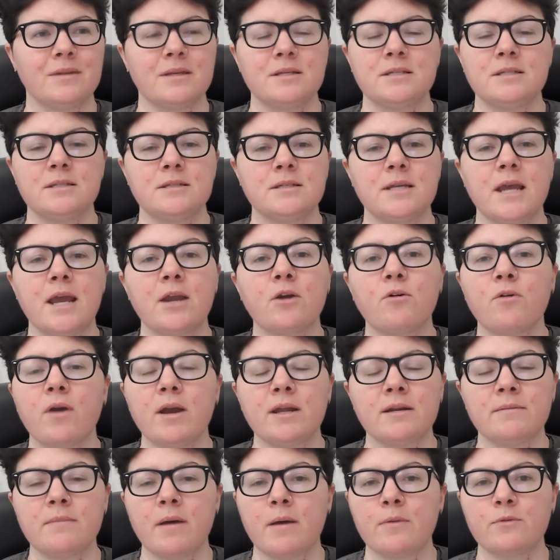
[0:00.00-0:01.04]
10
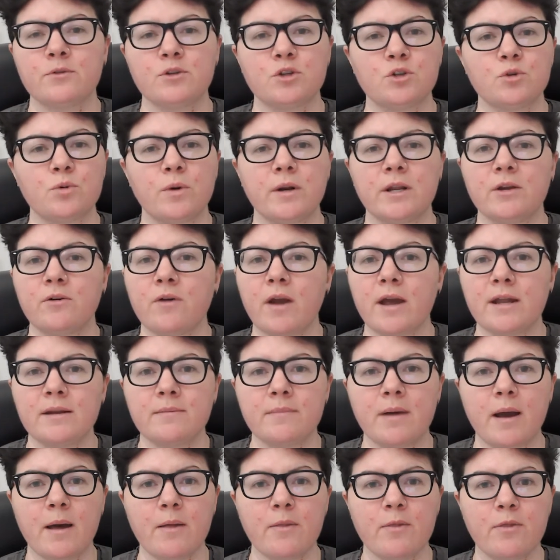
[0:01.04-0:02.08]
grand a month to 20 grand a
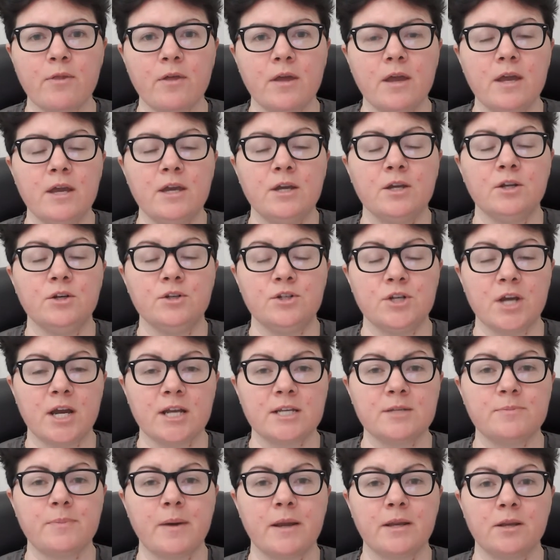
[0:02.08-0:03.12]
month
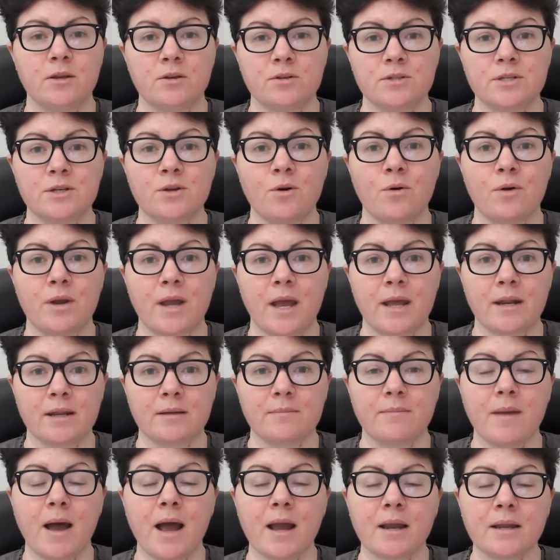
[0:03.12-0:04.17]
just by using
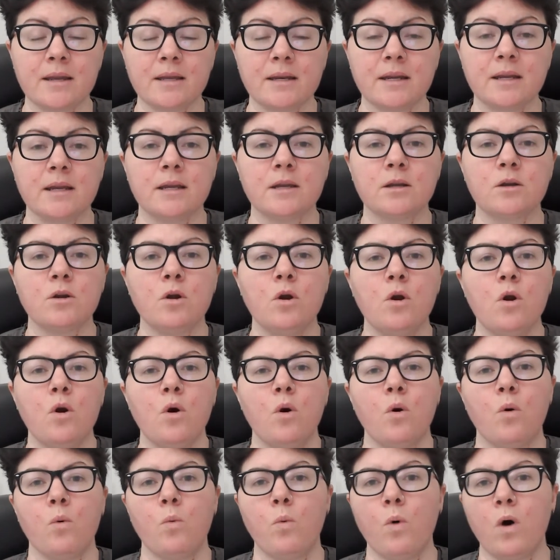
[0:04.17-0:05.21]
organic marketing.
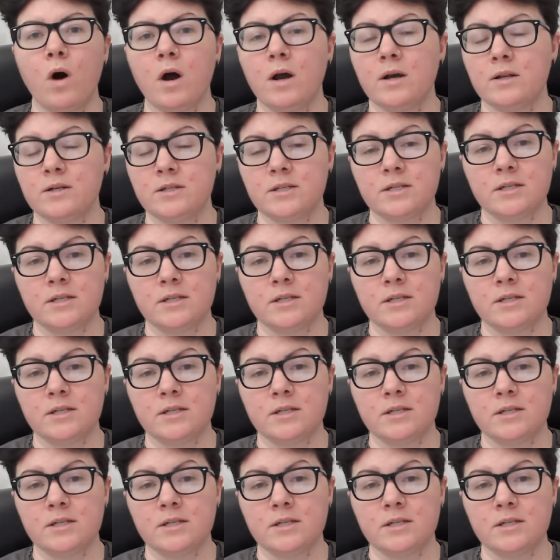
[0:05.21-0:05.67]
Who wants